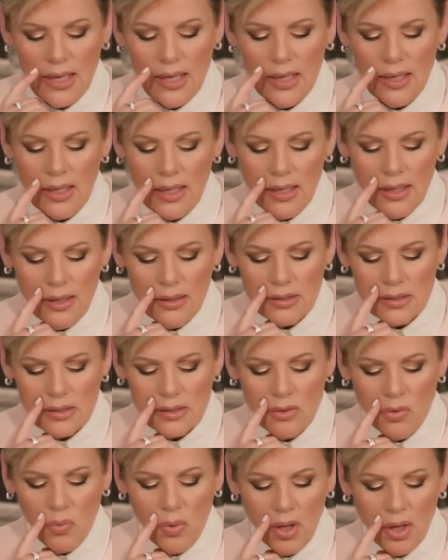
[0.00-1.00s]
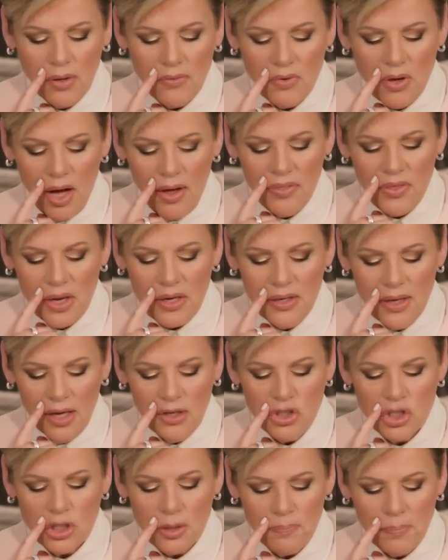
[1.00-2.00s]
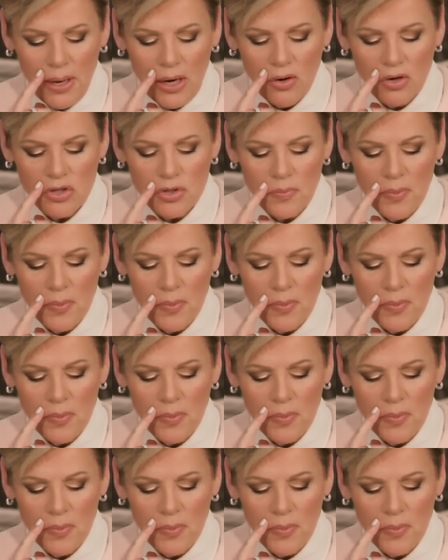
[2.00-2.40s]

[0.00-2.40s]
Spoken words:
it is the will of God that none should perish,